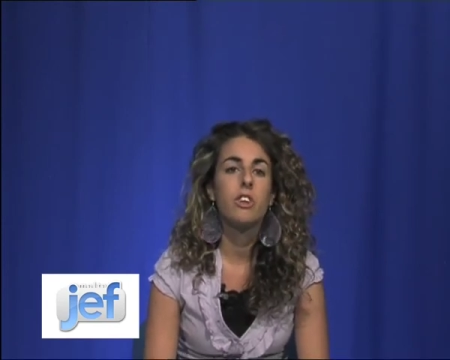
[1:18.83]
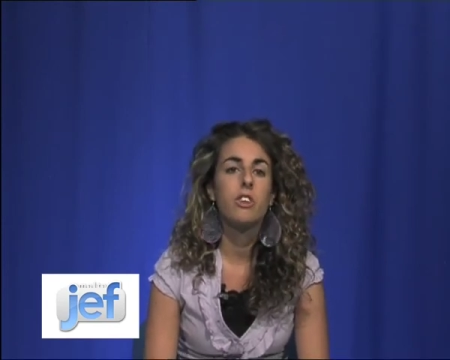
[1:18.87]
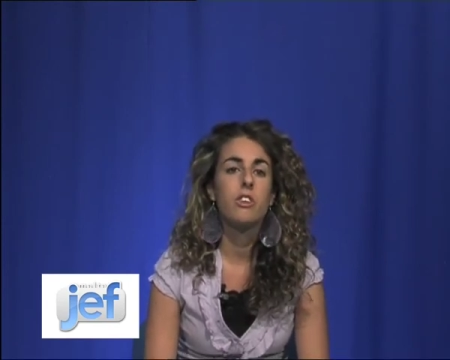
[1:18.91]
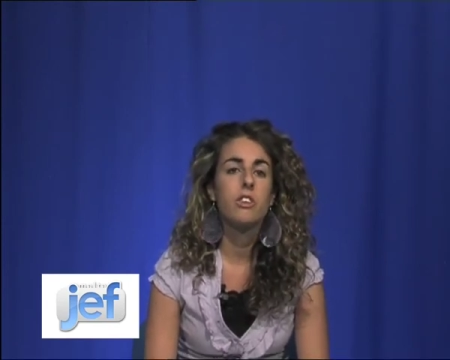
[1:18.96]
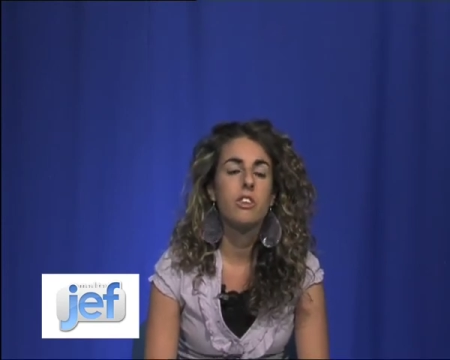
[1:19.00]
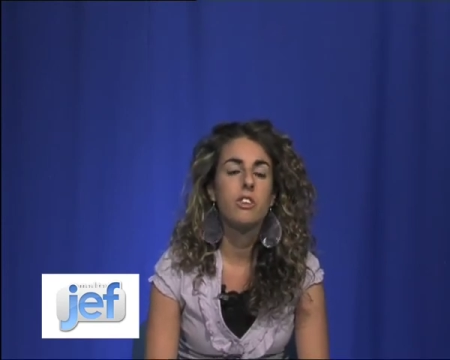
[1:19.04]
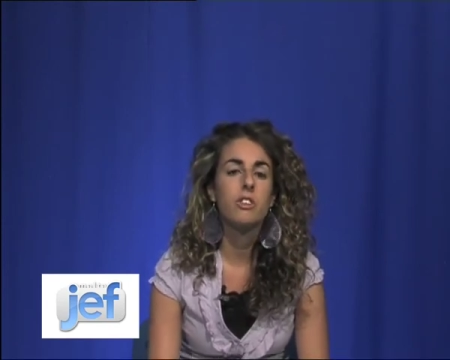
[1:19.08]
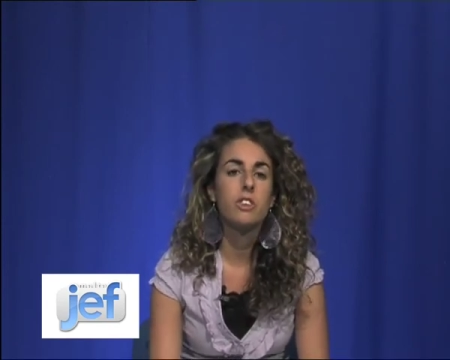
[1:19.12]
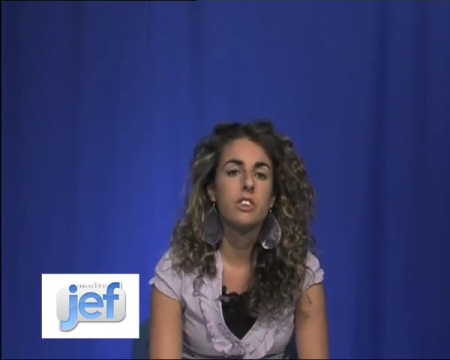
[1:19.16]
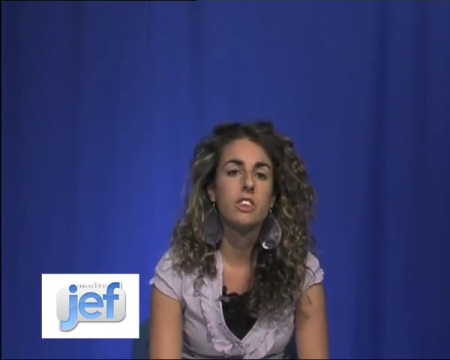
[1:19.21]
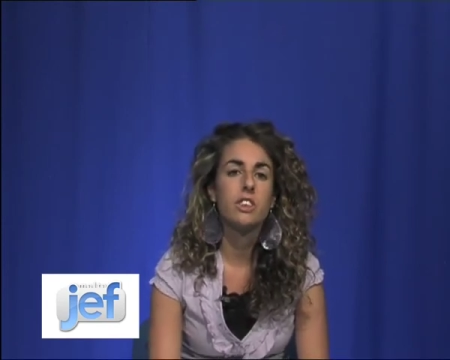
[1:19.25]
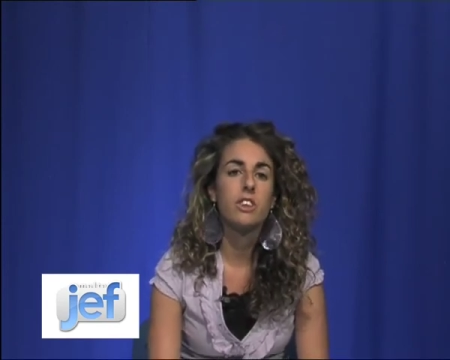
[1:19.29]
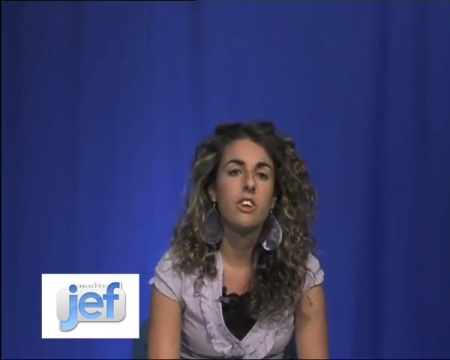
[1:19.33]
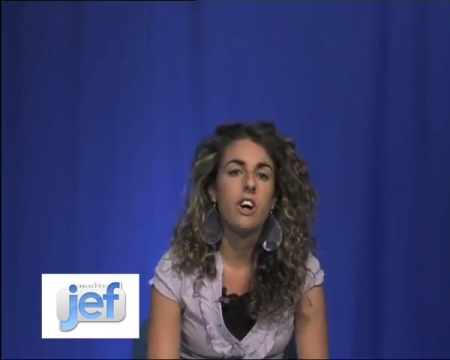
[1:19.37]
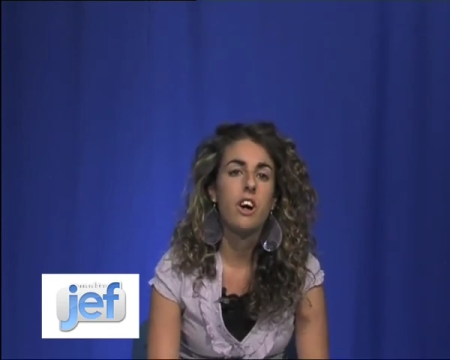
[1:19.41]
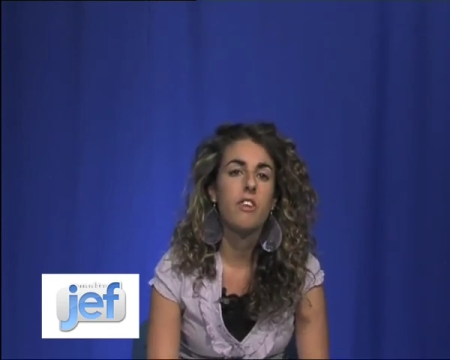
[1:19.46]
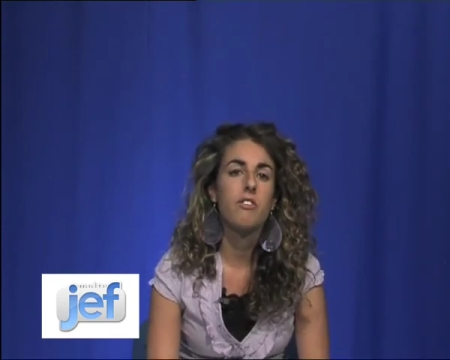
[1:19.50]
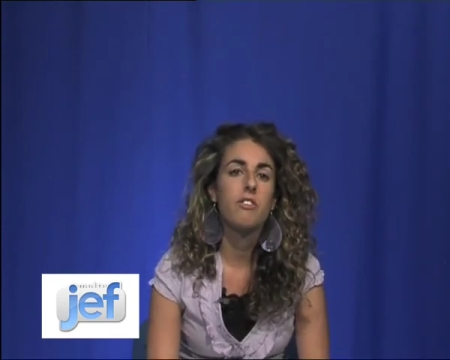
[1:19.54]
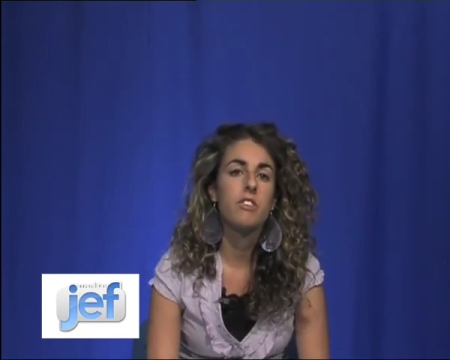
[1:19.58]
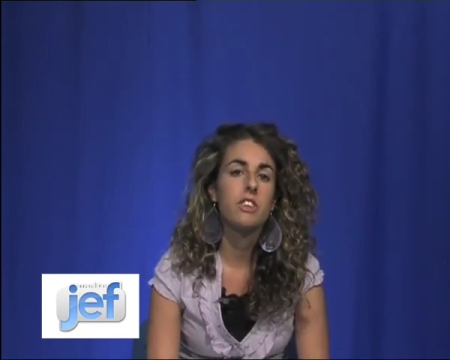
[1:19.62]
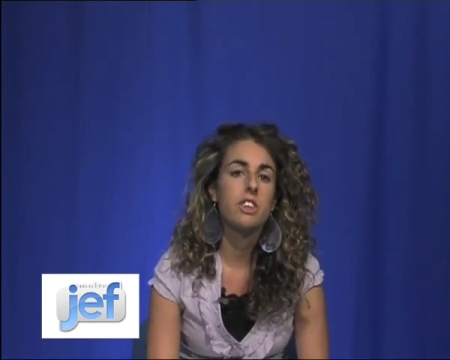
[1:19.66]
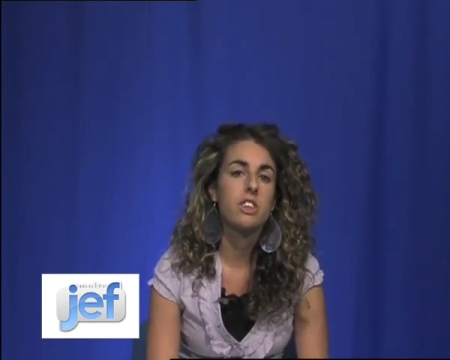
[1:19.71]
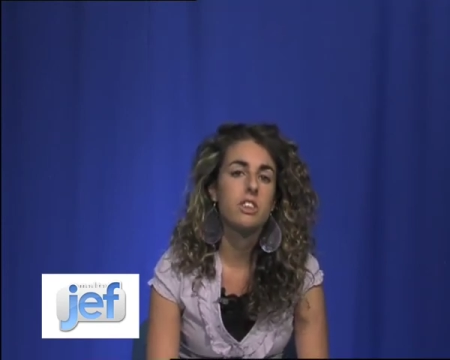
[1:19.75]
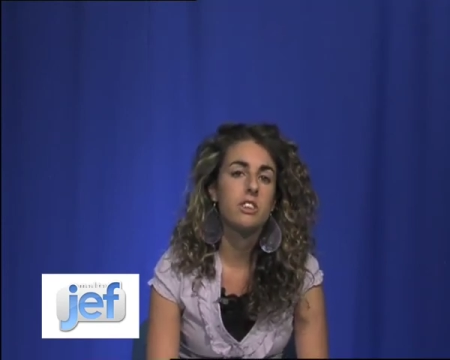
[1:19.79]
you also
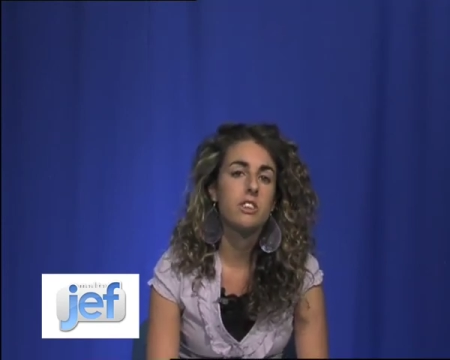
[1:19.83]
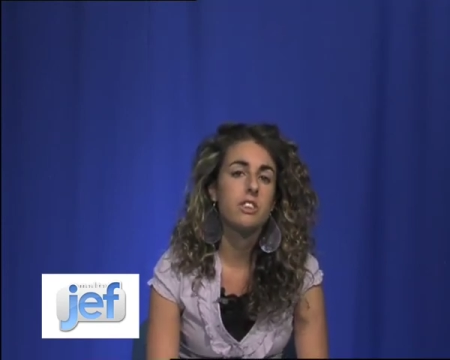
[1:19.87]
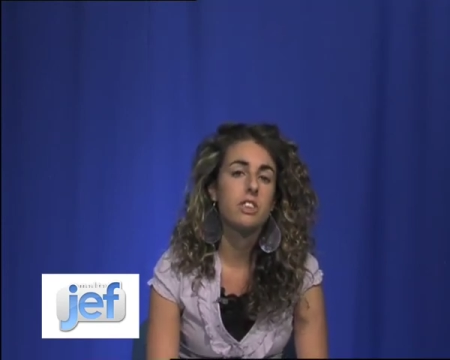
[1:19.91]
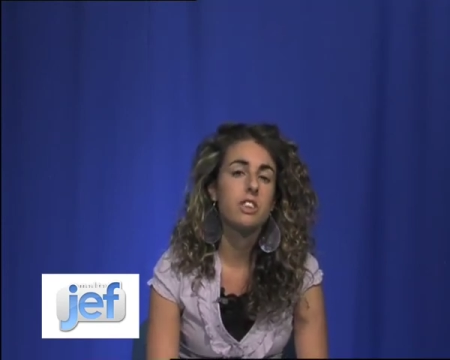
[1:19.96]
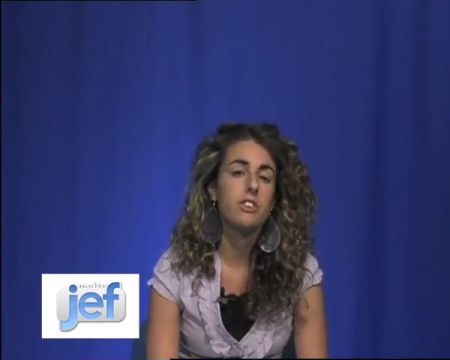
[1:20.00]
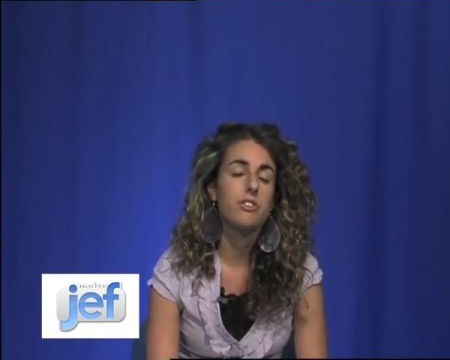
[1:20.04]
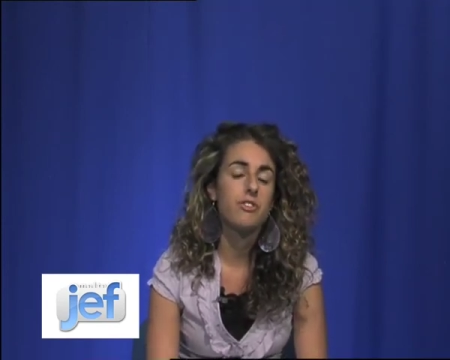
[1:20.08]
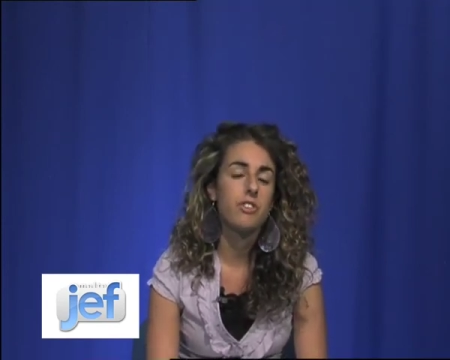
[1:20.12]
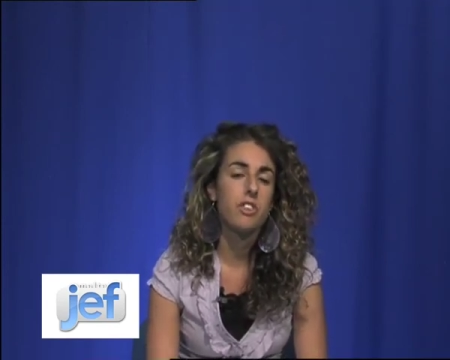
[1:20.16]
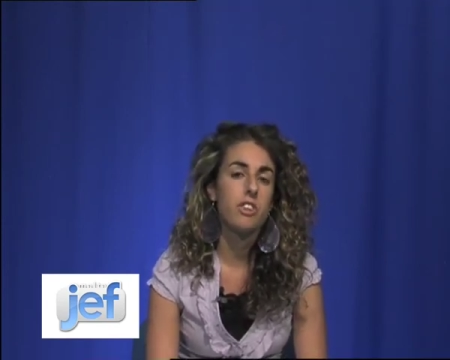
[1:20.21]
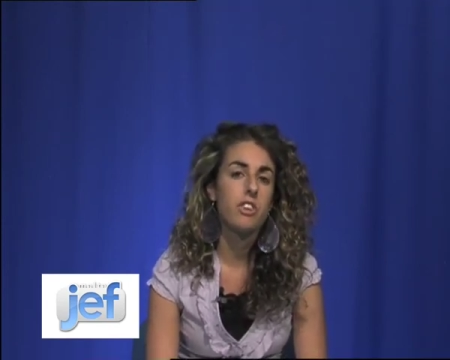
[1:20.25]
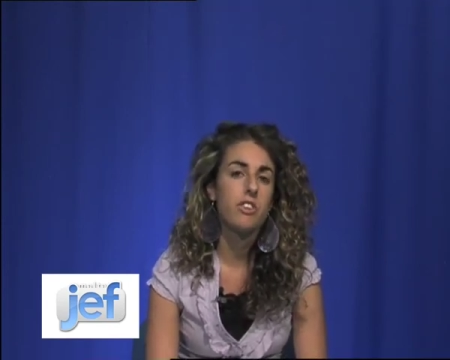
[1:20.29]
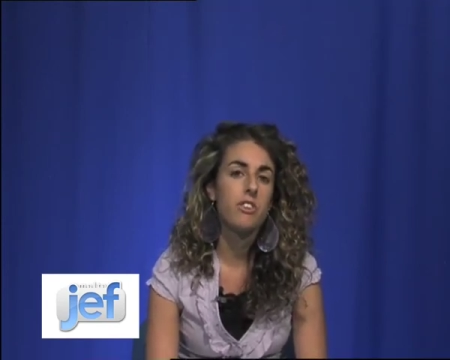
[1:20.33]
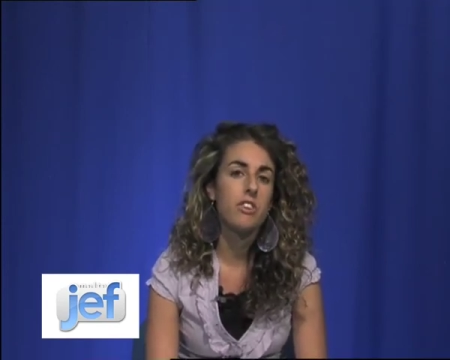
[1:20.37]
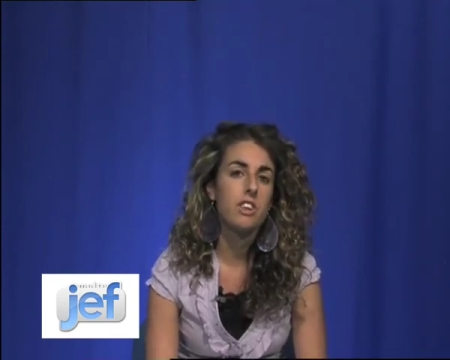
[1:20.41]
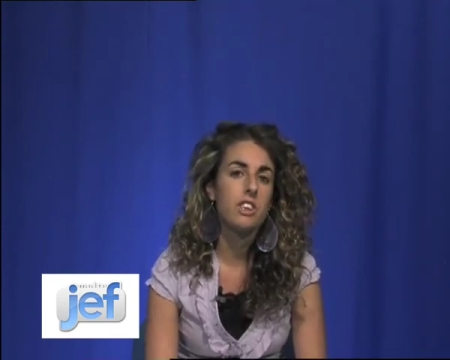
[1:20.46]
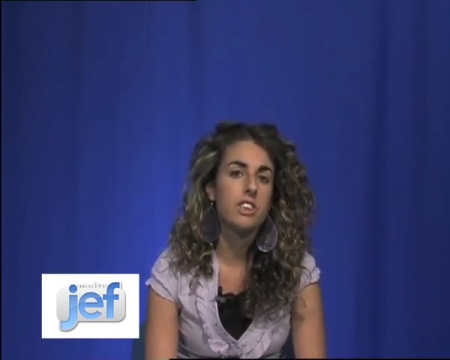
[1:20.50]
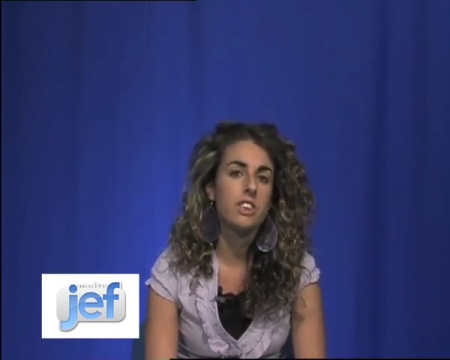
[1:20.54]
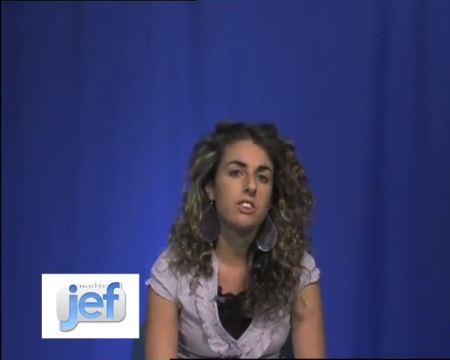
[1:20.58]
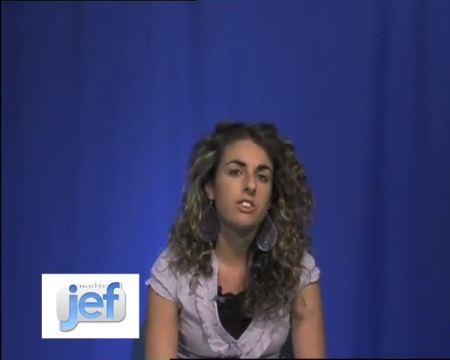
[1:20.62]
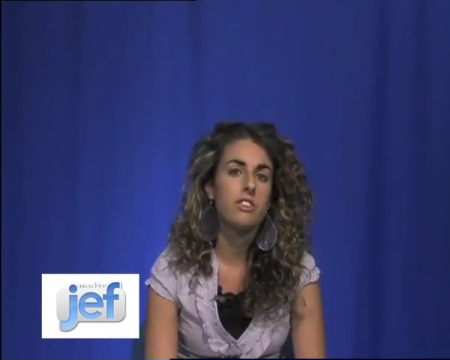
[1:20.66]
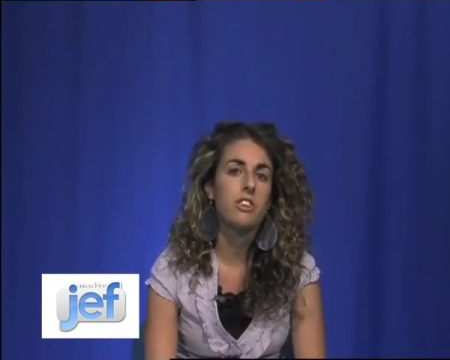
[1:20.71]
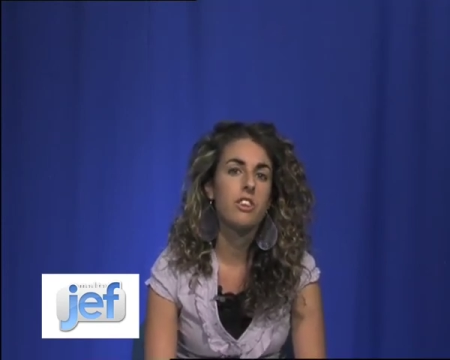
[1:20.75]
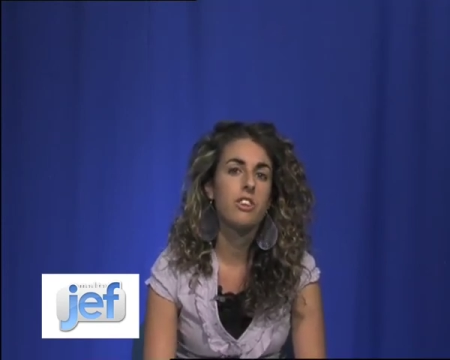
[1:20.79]
have the chance to follow us on